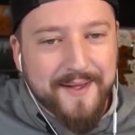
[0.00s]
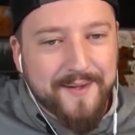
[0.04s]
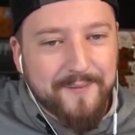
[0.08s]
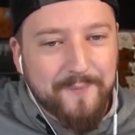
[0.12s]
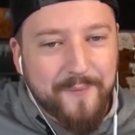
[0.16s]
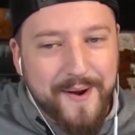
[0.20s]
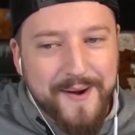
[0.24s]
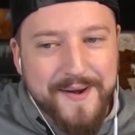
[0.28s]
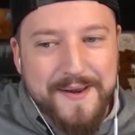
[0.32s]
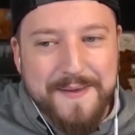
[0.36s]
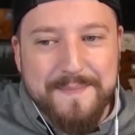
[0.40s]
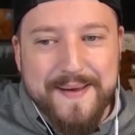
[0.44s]

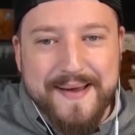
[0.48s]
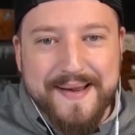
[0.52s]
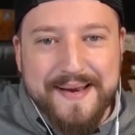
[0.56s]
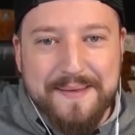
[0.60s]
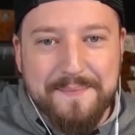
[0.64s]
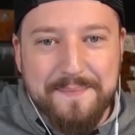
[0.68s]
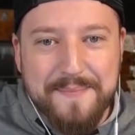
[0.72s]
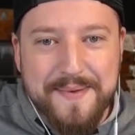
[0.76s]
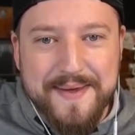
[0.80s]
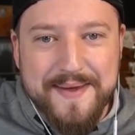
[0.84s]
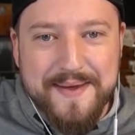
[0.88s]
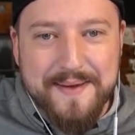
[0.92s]
Why are you mad
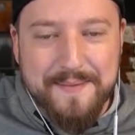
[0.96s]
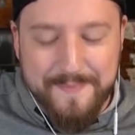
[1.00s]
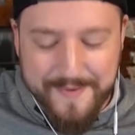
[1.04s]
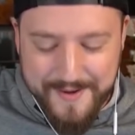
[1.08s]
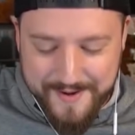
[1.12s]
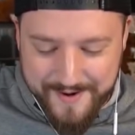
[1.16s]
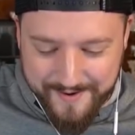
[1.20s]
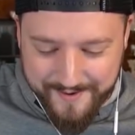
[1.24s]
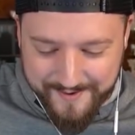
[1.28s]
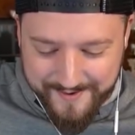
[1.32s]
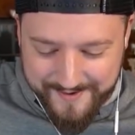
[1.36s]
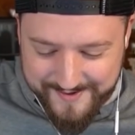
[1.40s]
at me,
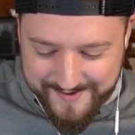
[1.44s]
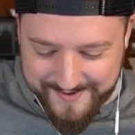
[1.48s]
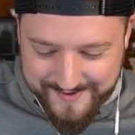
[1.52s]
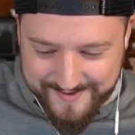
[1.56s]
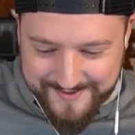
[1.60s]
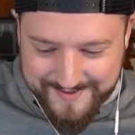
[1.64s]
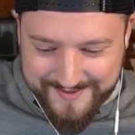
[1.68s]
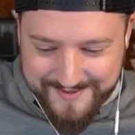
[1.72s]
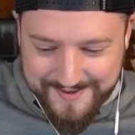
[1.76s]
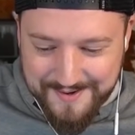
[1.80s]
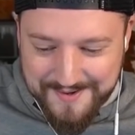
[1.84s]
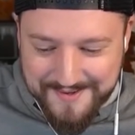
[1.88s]
Amir?
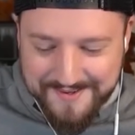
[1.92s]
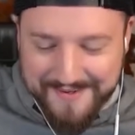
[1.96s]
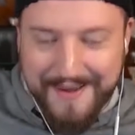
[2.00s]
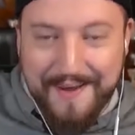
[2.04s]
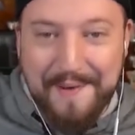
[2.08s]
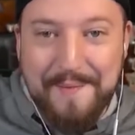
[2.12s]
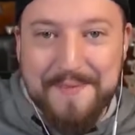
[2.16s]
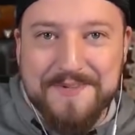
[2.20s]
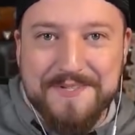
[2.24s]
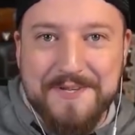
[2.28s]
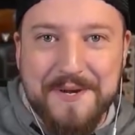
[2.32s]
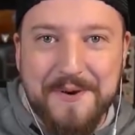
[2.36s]
Good
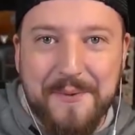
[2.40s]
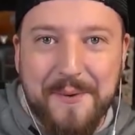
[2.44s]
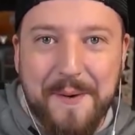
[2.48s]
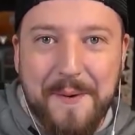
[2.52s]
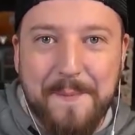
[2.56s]
game, sir. Well